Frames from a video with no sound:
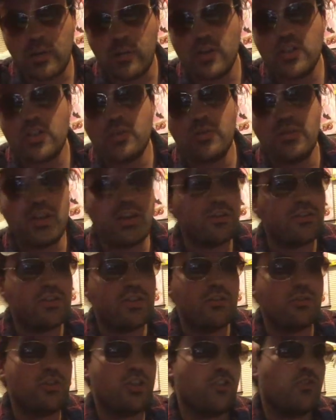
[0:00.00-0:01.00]
wish it was Aaron
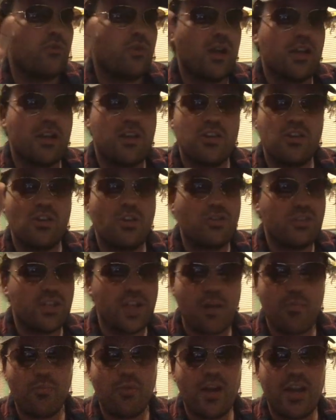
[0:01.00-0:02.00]
Taylor Johnson who got killed and
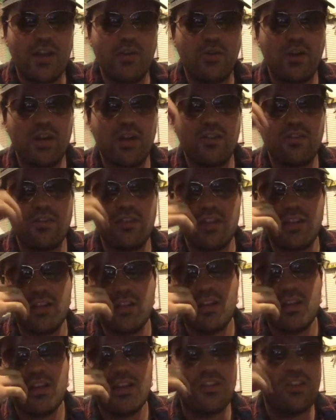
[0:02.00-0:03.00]
not Bryan Cranston
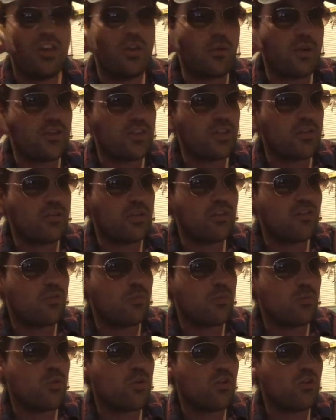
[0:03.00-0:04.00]
because otherwise that would give him
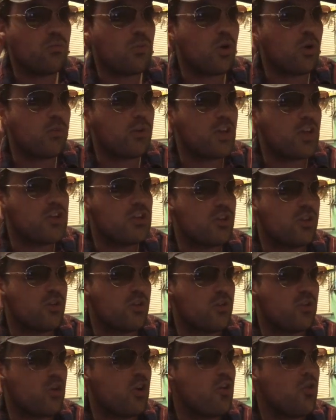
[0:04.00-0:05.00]
more motivation. Goes
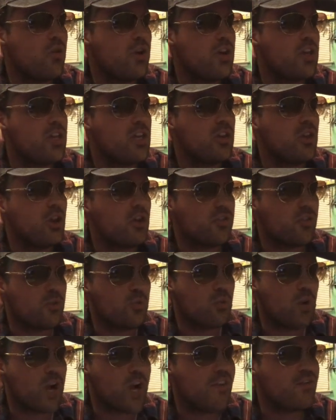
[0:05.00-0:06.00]
oh he lost his
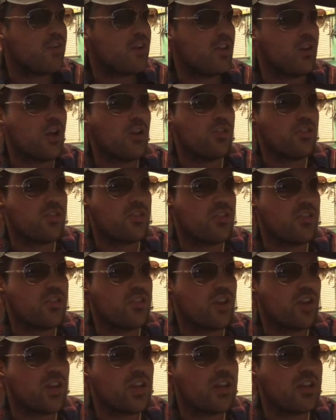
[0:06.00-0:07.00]
wife and he lost his
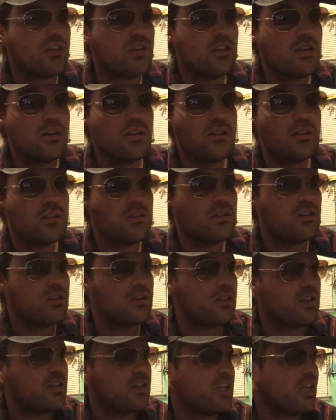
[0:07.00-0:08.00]
son,
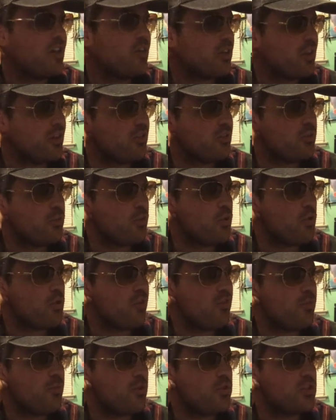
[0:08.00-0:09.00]
that would give him more
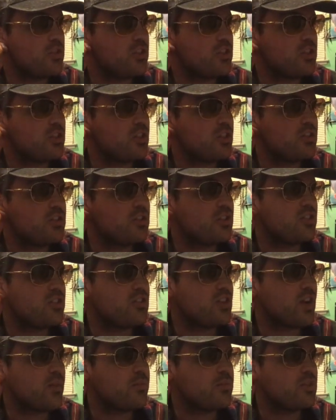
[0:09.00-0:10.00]
motivation to, to, to
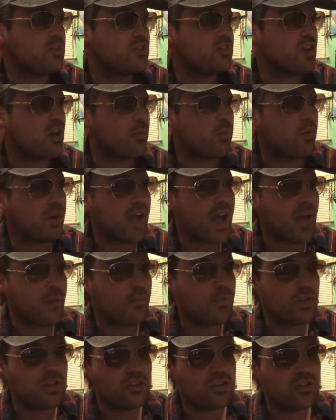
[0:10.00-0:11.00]
stop to stop what
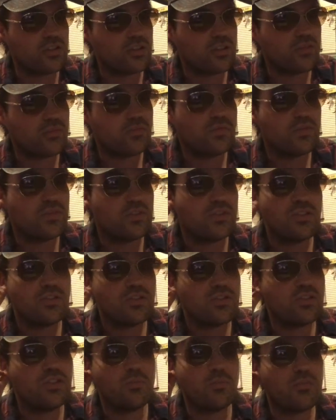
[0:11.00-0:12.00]
happened,
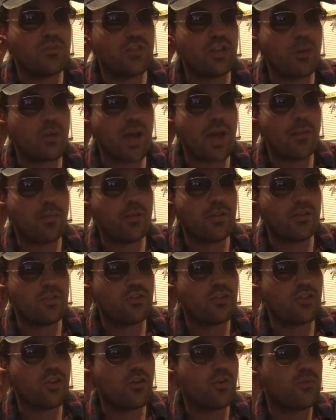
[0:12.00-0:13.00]
to, to stop what happened.
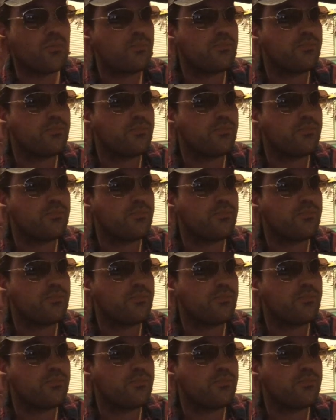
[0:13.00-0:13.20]
So,